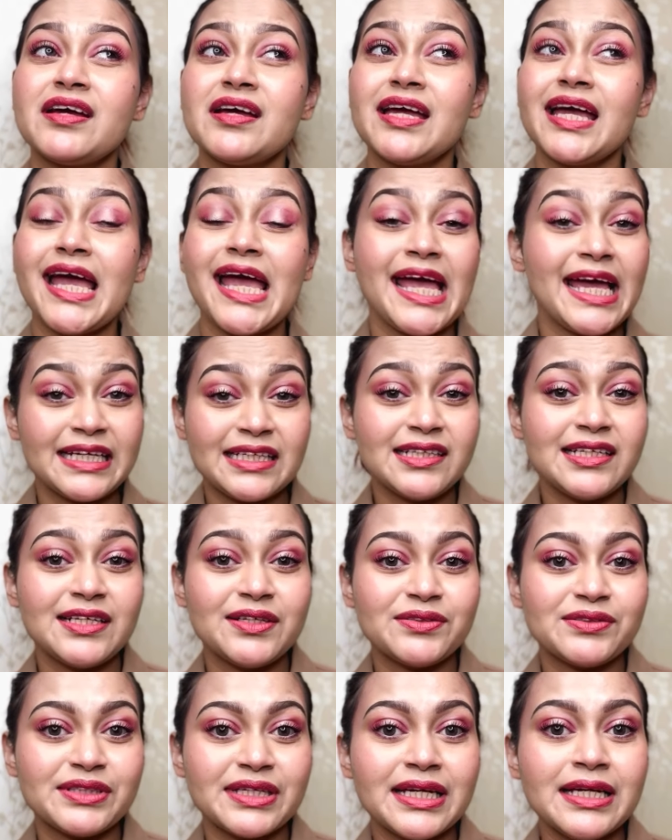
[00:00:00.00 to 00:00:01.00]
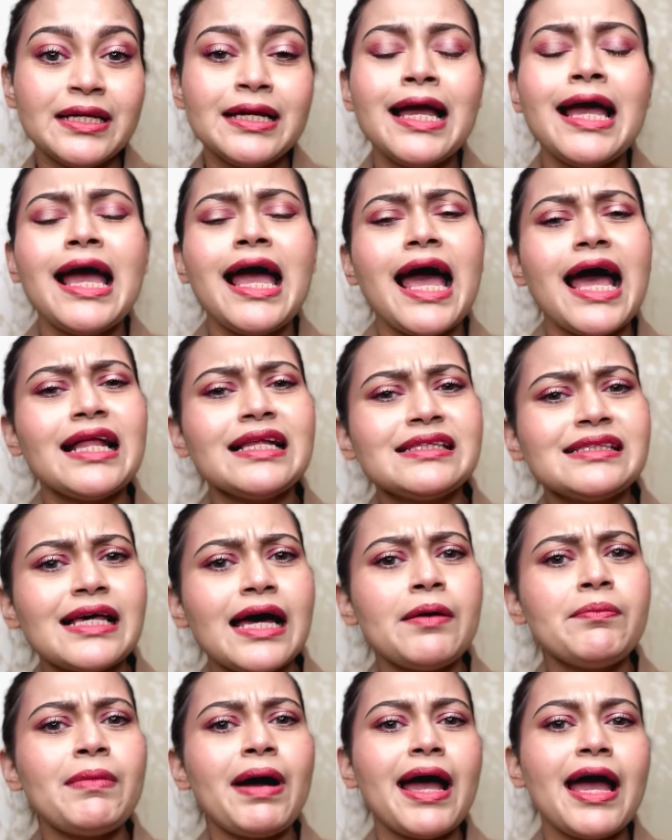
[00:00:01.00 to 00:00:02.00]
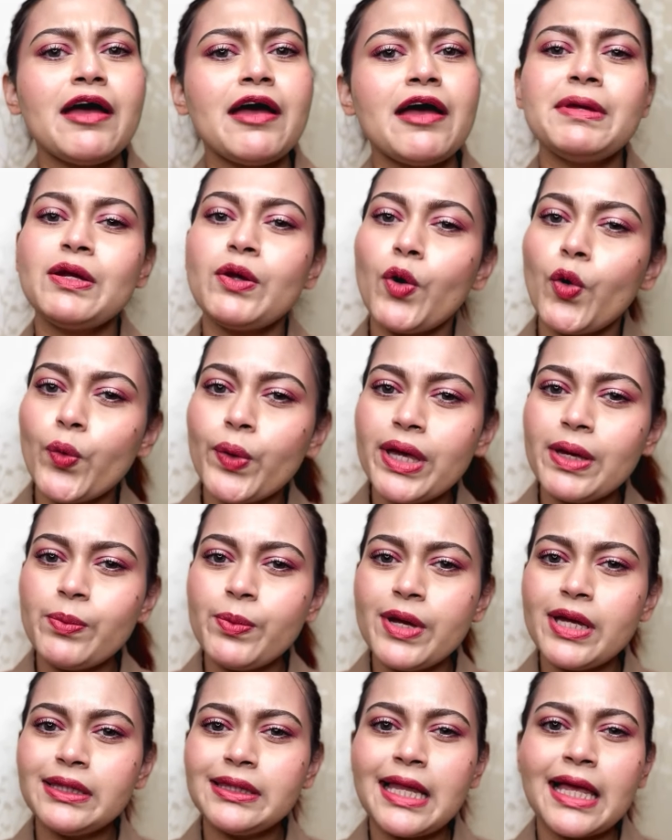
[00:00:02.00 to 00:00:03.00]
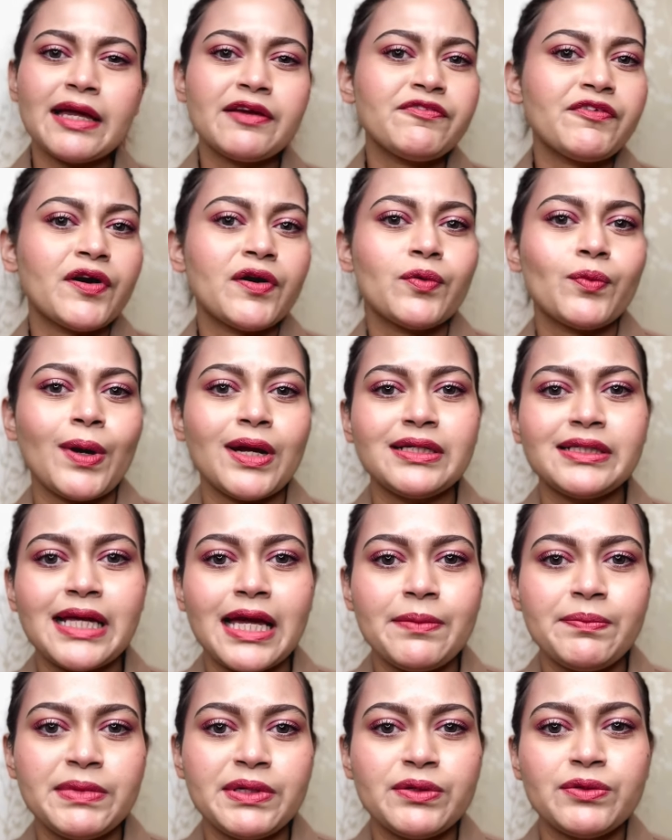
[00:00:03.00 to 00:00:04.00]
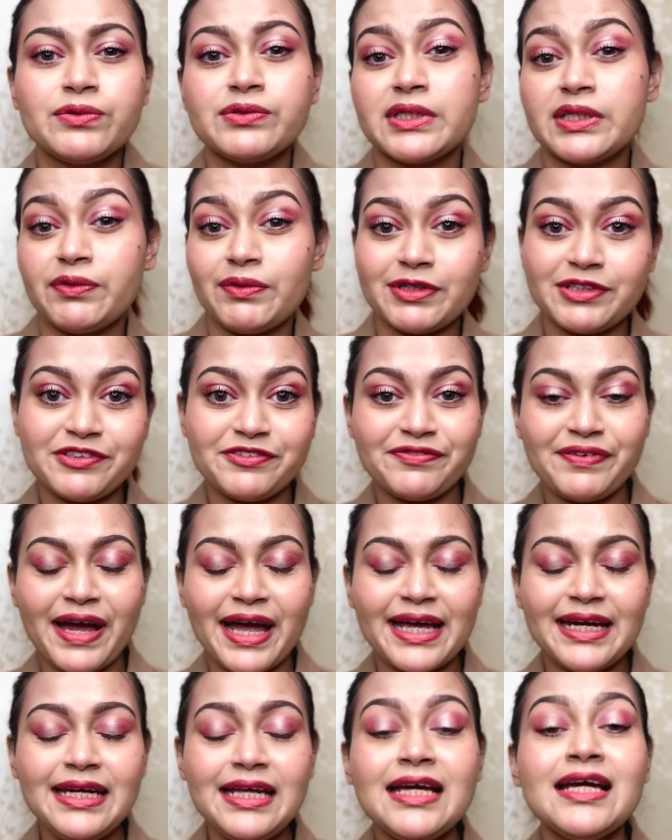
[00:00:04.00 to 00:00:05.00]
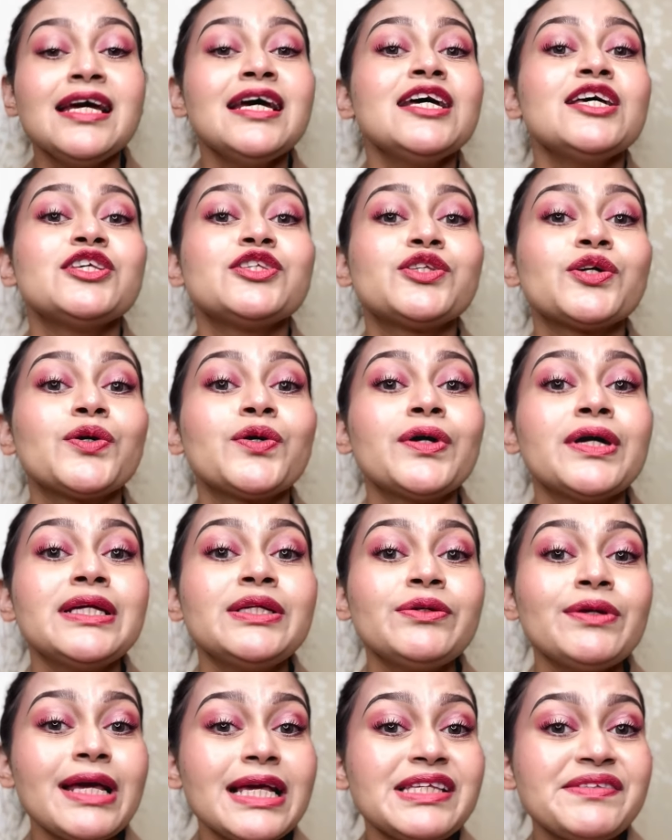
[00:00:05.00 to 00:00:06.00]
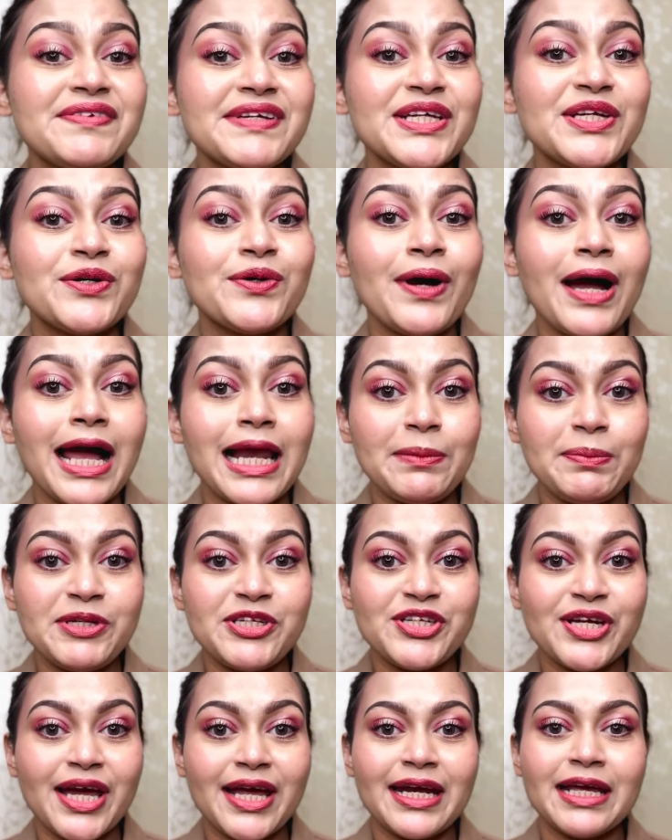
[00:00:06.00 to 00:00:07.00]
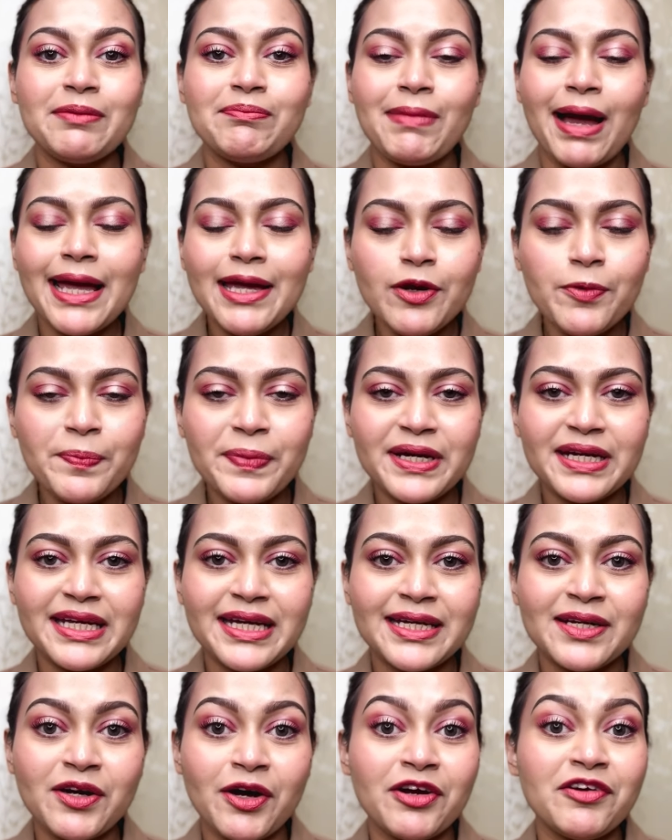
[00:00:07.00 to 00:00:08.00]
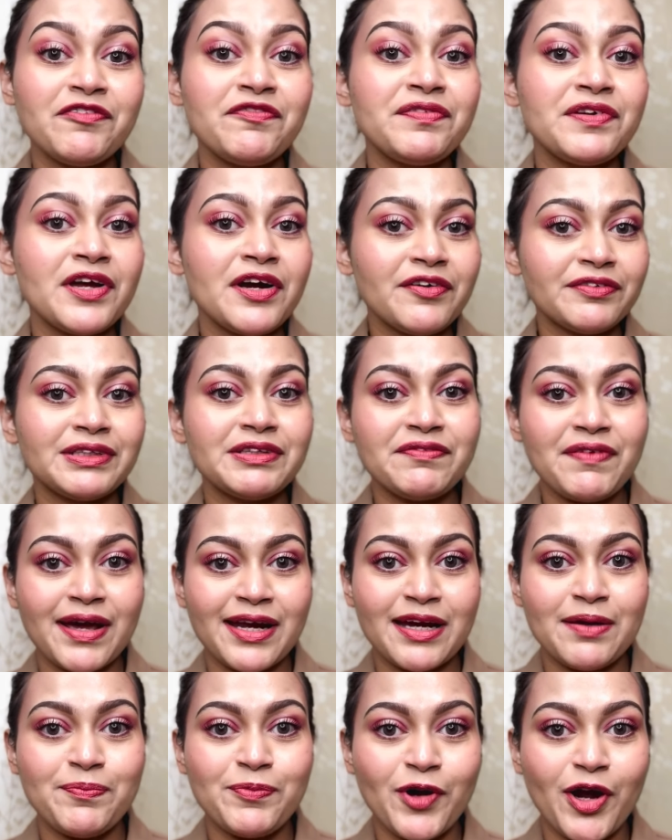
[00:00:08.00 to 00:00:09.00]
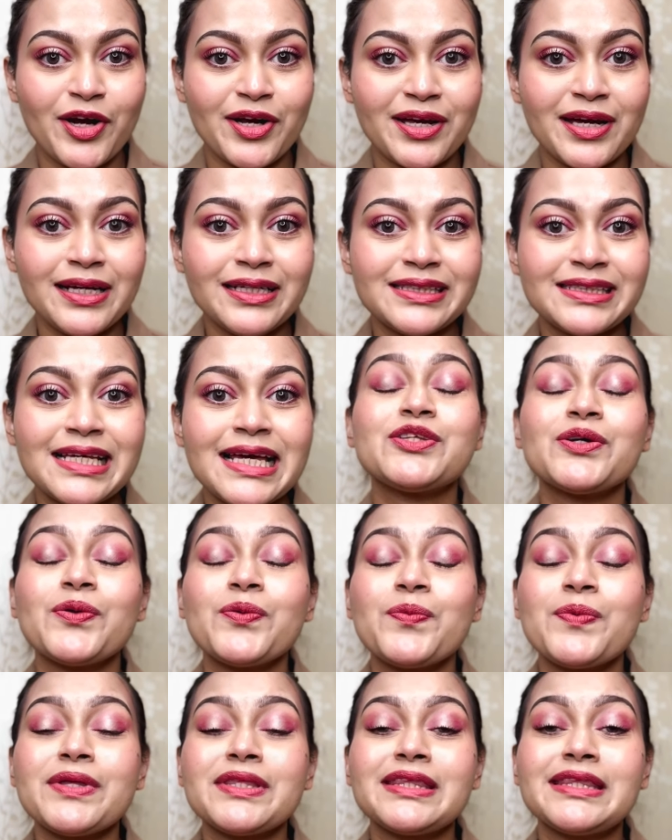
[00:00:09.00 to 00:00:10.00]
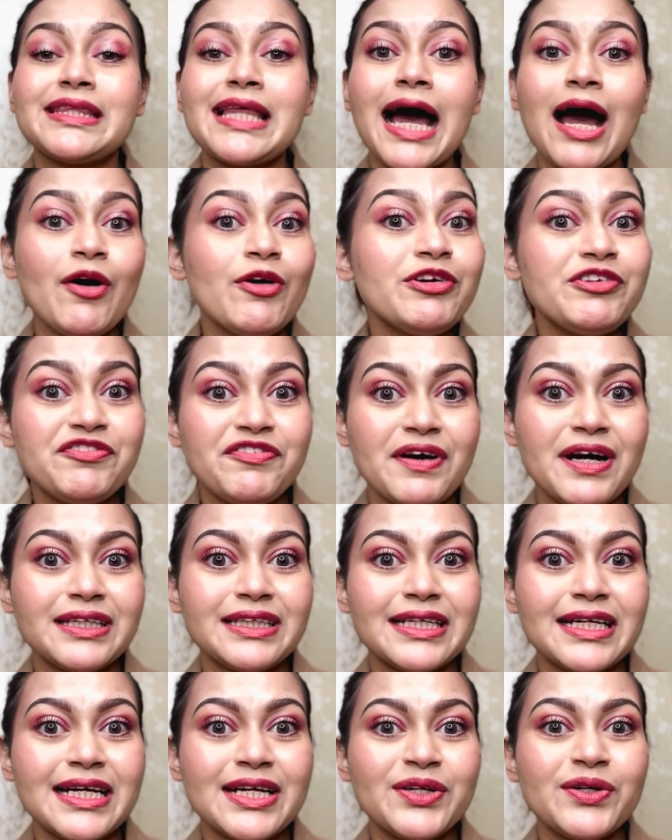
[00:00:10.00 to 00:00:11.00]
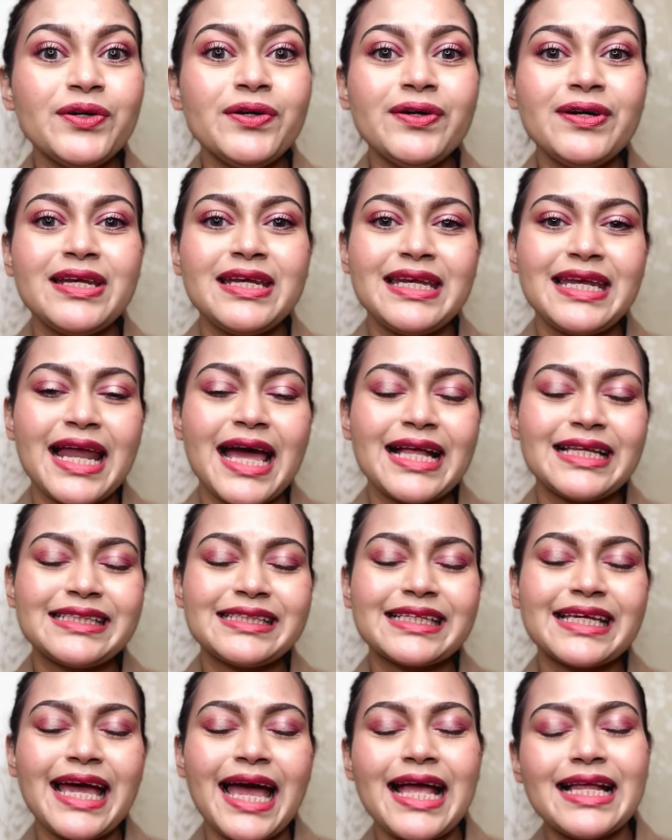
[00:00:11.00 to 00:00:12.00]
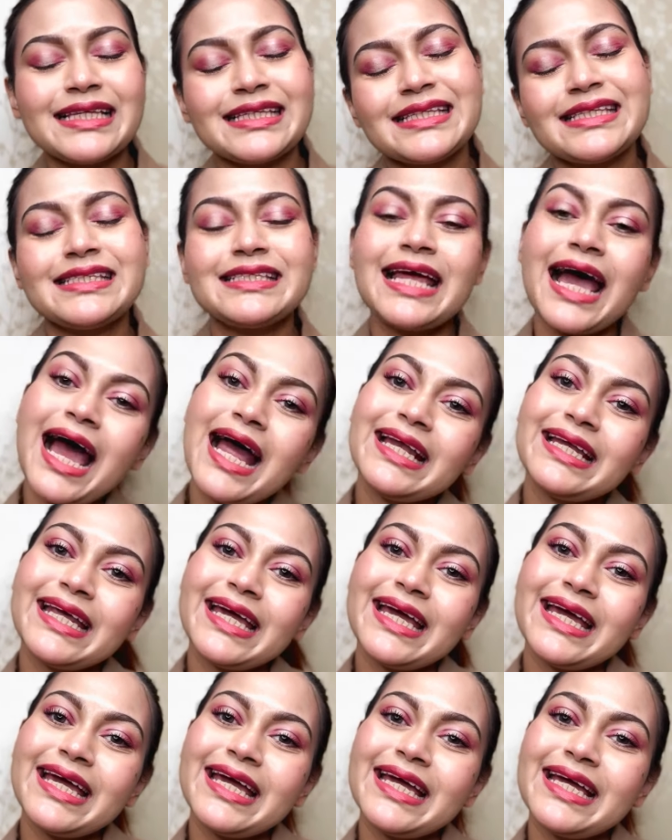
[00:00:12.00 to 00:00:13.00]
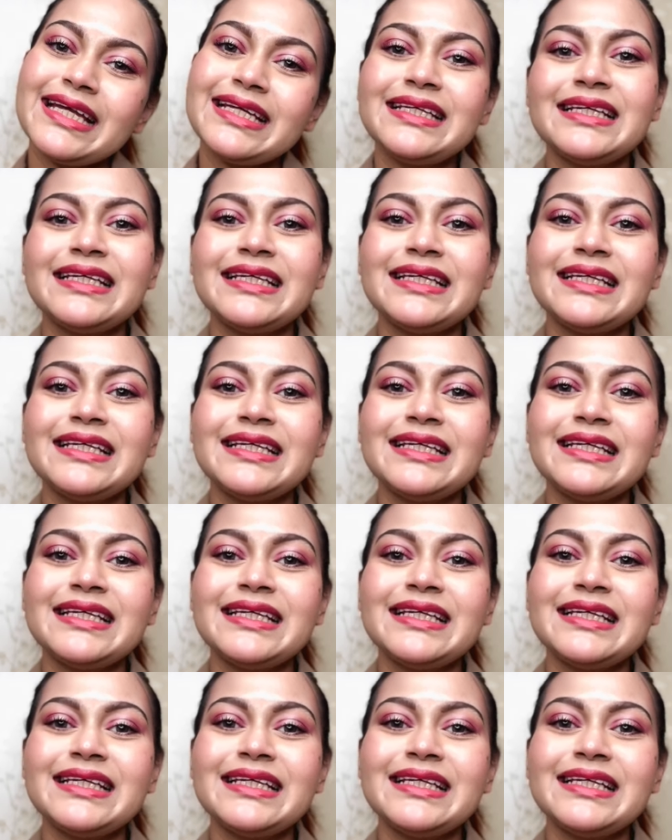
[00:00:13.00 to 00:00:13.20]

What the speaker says: hated using, and some I have been okay with, like for one time use it was fine. So in today's video, I'll be sharing my opinion on few of the viral products. So without further ado, let's get started.